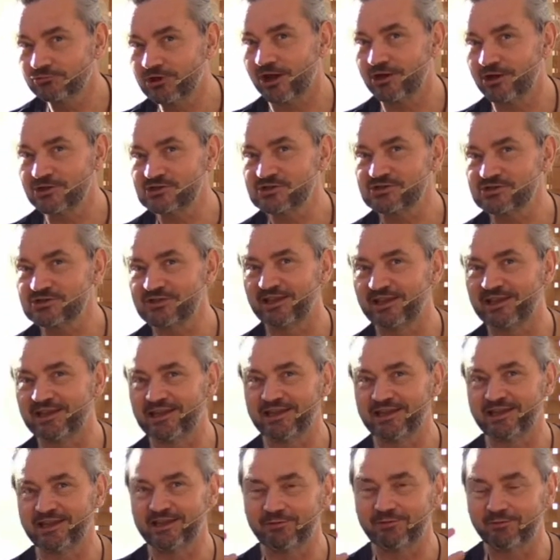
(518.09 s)
does
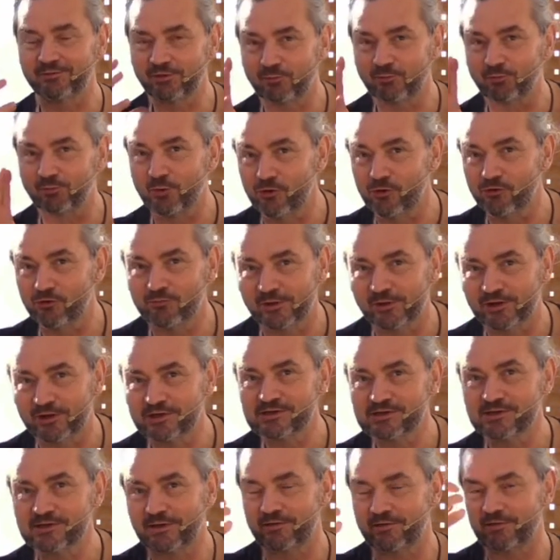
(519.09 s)
the the movement,